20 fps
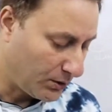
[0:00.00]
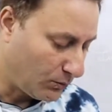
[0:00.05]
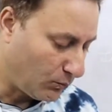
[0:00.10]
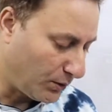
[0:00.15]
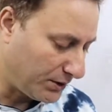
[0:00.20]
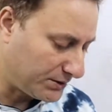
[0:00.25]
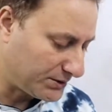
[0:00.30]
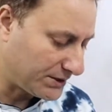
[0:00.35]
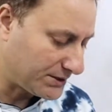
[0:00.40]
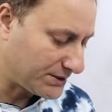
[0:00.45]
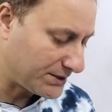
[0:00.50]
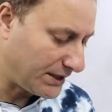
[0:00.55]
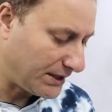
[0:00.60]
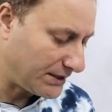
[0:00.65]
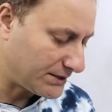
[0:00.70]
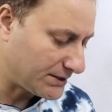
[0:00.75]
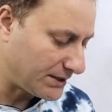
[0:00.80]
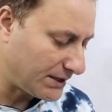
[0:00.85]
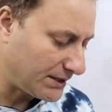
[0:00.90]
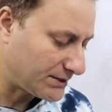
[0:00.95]
What does it say?
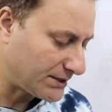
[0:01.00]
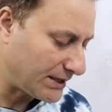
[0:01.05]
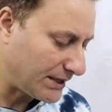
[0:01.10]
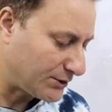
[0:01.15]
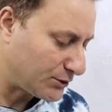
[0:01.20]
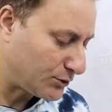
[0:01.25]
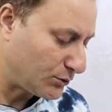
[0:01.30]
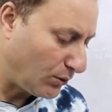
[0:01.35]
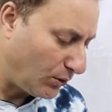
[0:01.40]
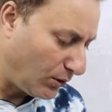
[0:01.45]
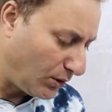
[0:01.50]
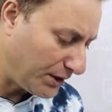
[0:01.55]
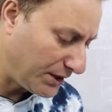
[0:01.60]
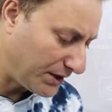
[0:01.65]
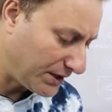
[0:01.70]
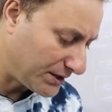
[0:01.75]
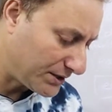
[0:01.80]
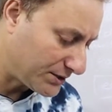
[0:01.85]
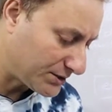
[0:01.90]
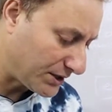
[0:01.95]
It says a
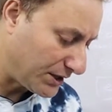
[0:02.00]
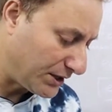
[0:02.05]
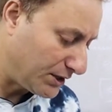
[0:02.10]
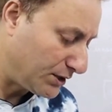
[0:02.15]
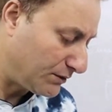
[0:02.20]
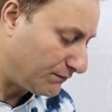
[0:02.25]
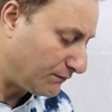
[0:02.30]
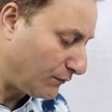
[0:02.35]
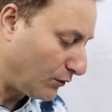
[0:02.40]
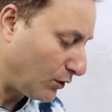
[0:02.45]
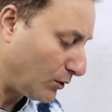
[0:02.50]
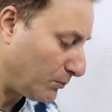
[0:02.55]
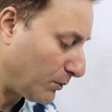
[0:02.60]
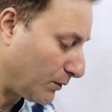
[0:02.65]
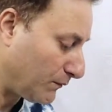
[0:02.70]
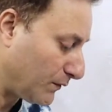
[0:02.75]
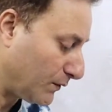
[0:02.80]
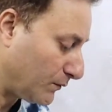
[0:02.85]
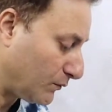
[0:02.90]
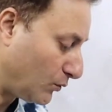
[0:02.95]
toy is in the form
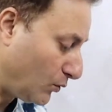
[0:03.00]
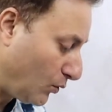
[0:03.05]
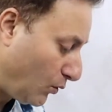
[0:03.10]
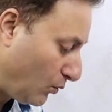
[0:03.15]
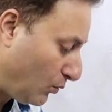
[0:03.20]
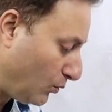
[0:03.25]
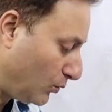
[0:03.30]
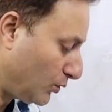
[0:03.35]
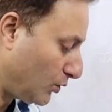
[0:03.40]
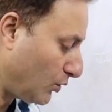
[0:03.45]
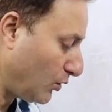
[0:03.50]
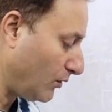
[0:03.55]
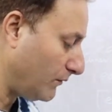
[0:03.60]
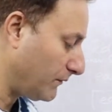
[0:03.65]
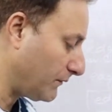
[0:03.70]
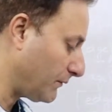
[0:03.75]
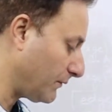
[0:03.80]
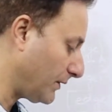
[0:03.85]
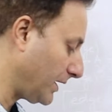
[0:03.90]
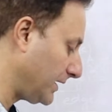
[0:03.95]
of a cone
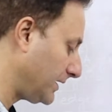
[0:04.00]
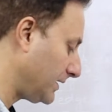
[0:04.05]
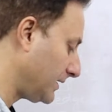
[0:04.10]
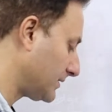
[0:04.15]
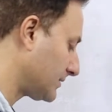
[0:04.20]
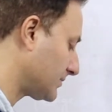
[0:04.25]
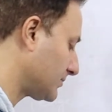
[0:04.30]
of radius